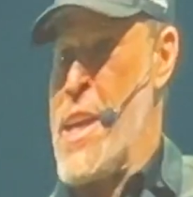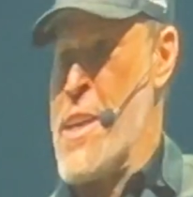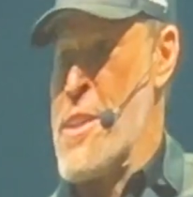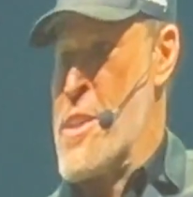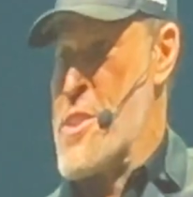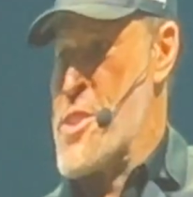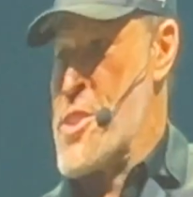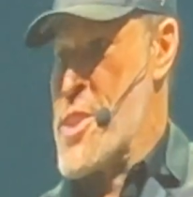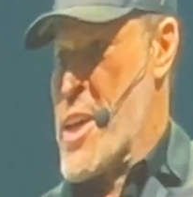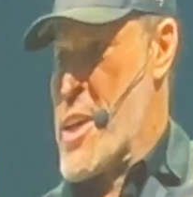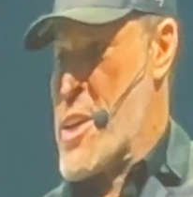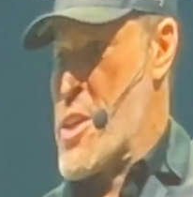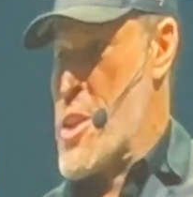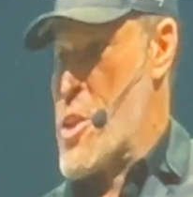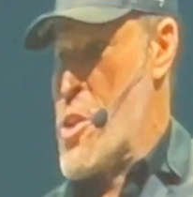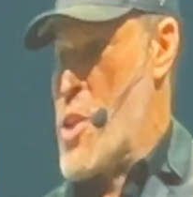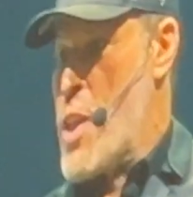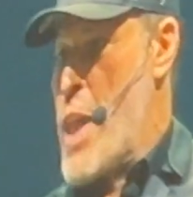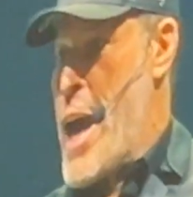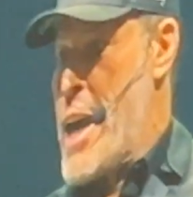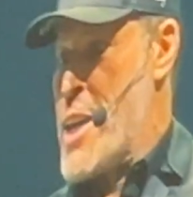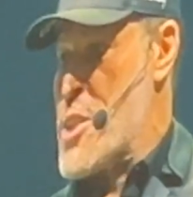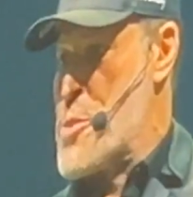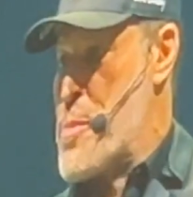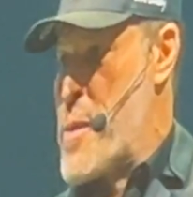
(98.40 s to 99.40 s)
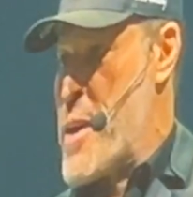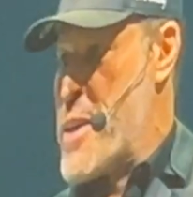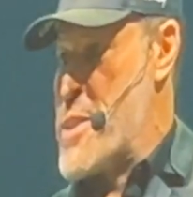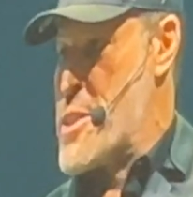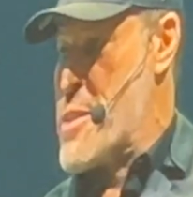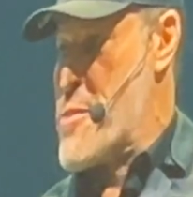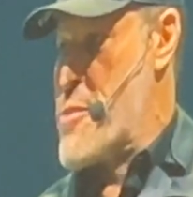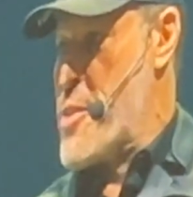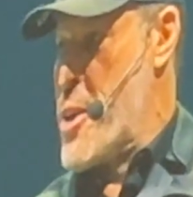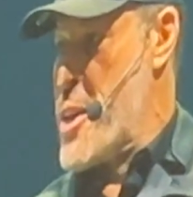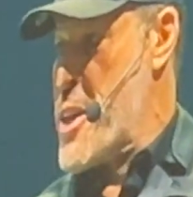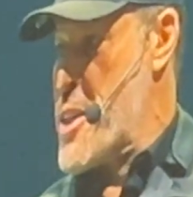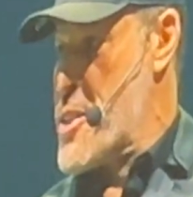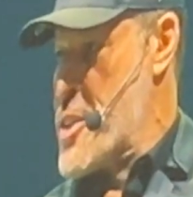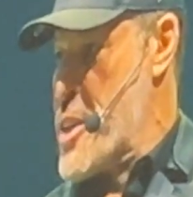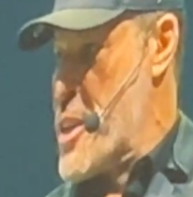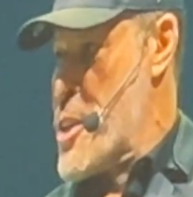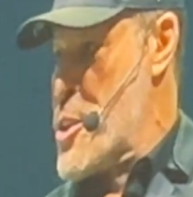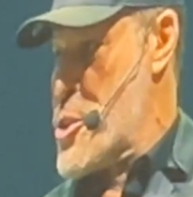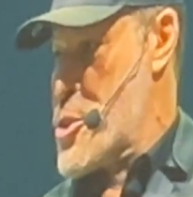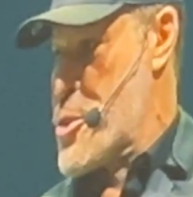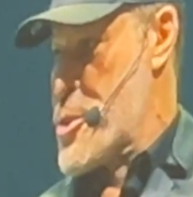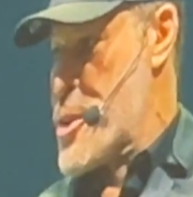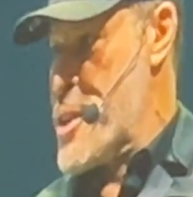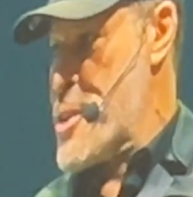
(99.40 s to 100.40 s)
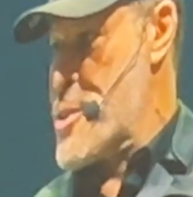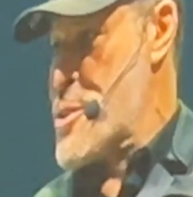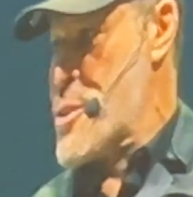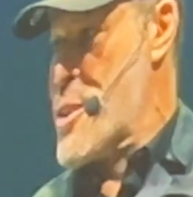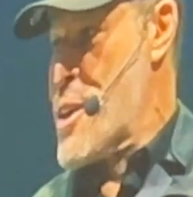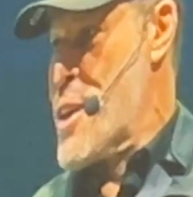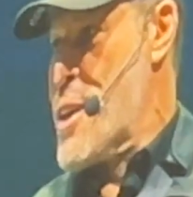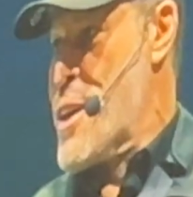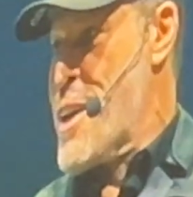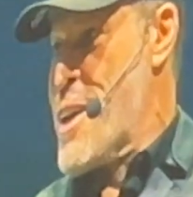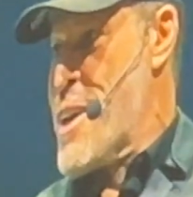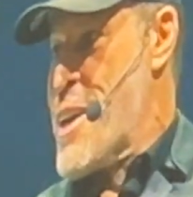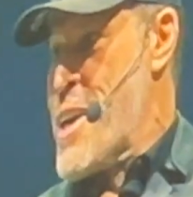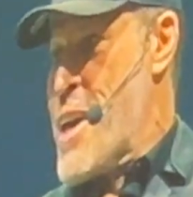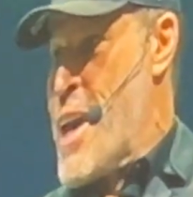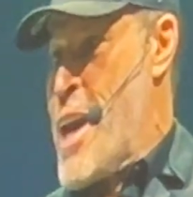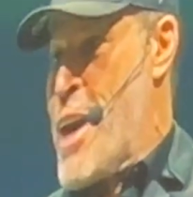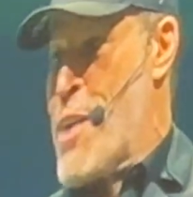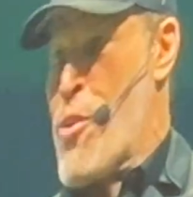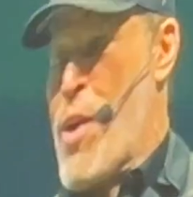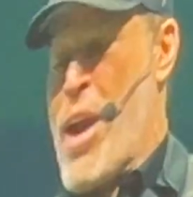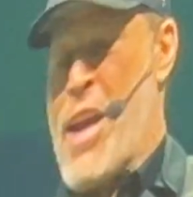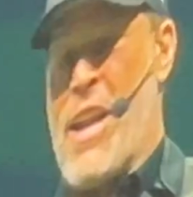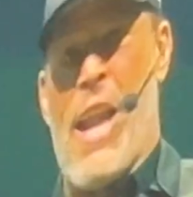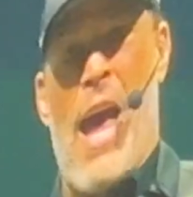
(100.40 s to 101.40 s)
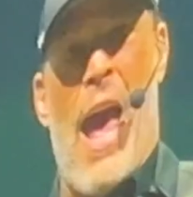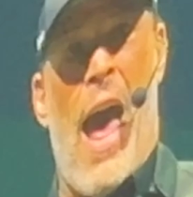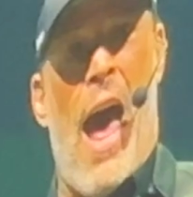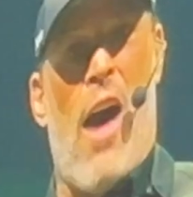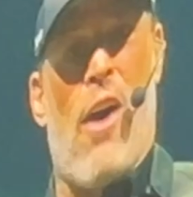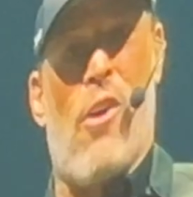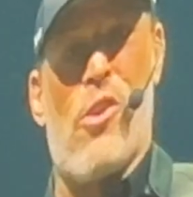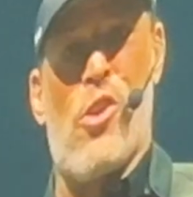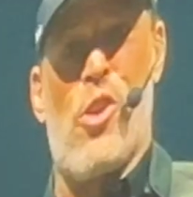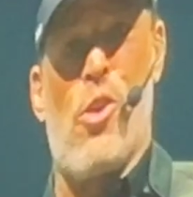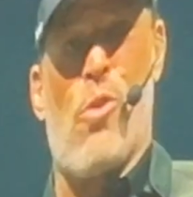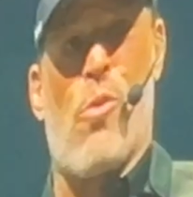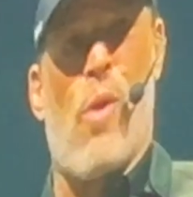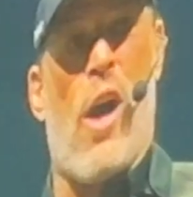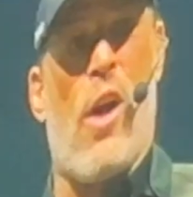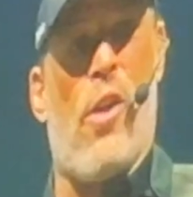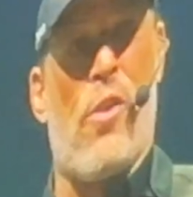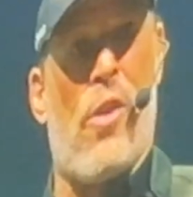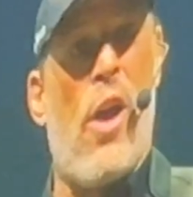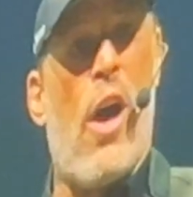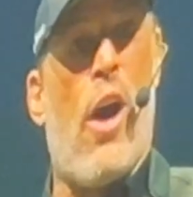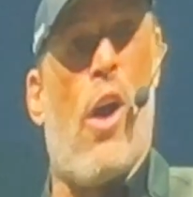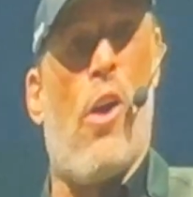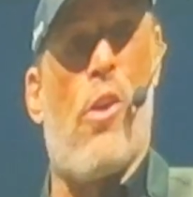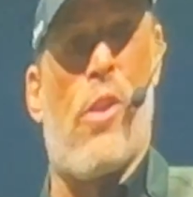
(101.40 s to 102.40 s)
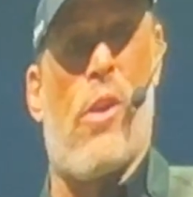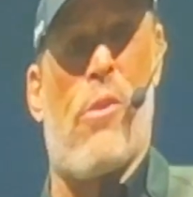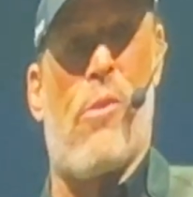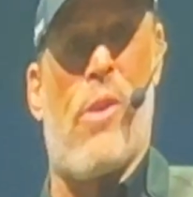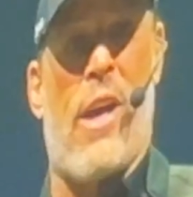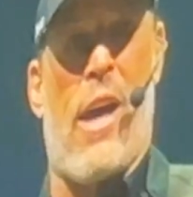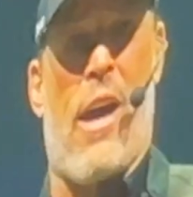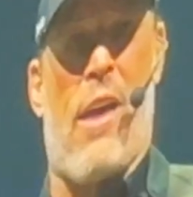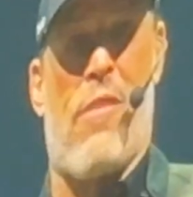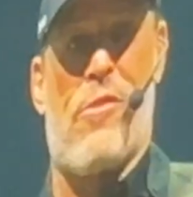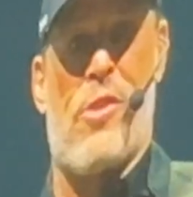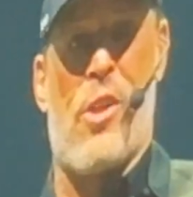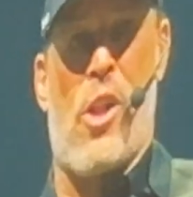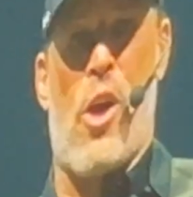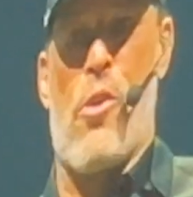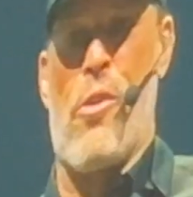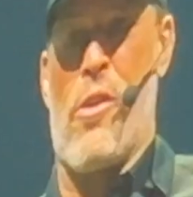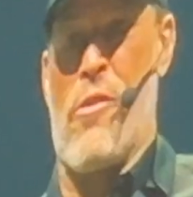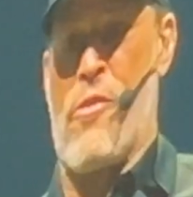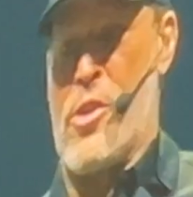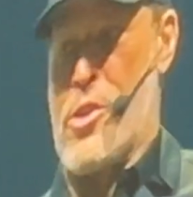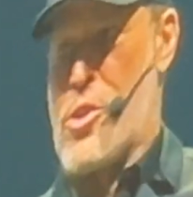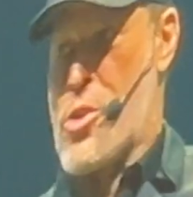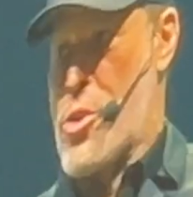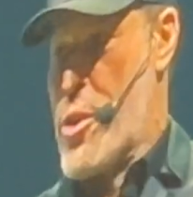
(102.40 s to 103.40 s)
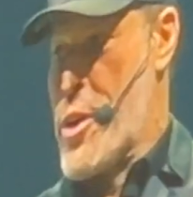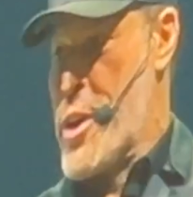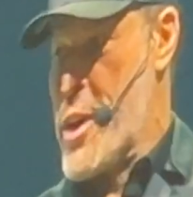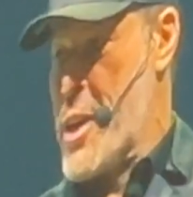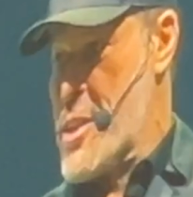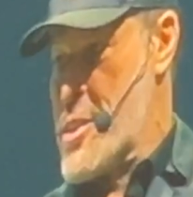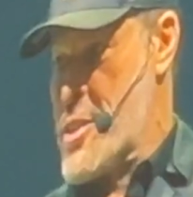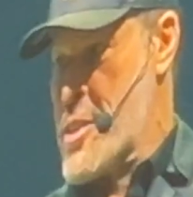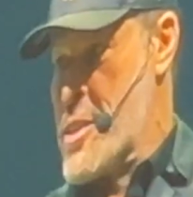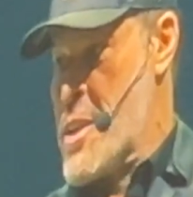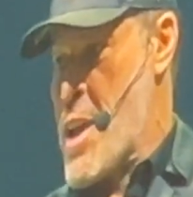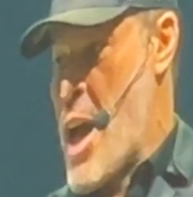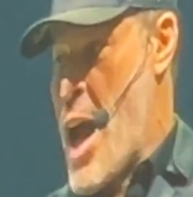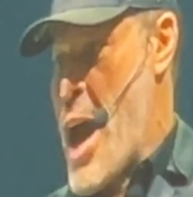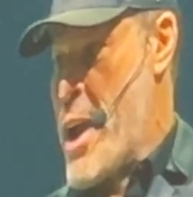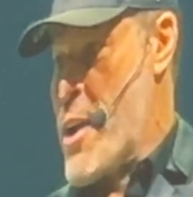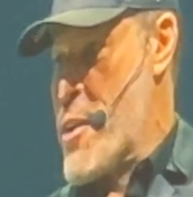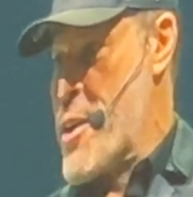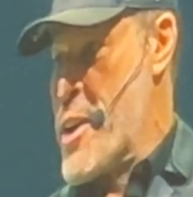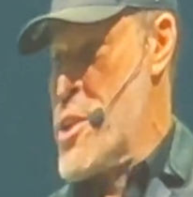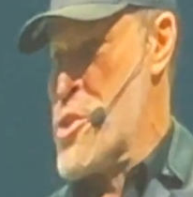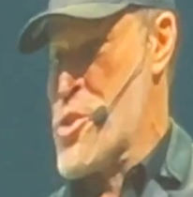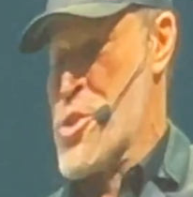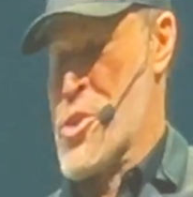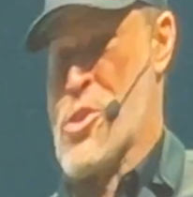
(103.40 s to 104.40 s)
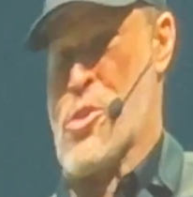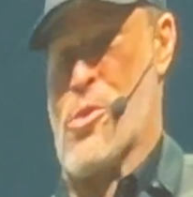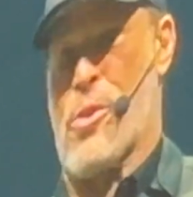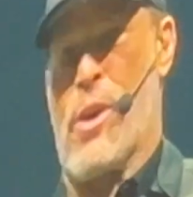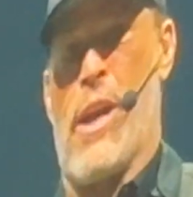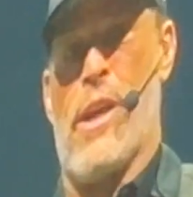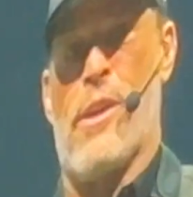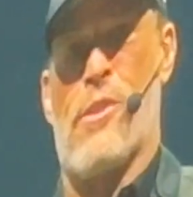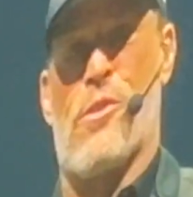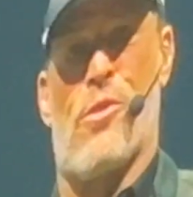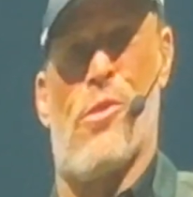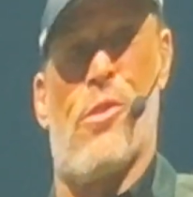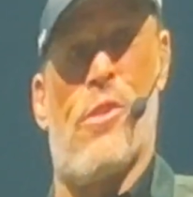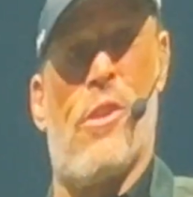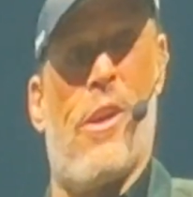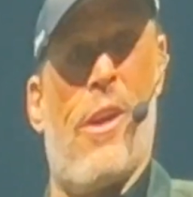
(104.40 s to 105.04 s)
cyclical aspects of various industries. And right now, you well know that we have low inventories and higher interest rates.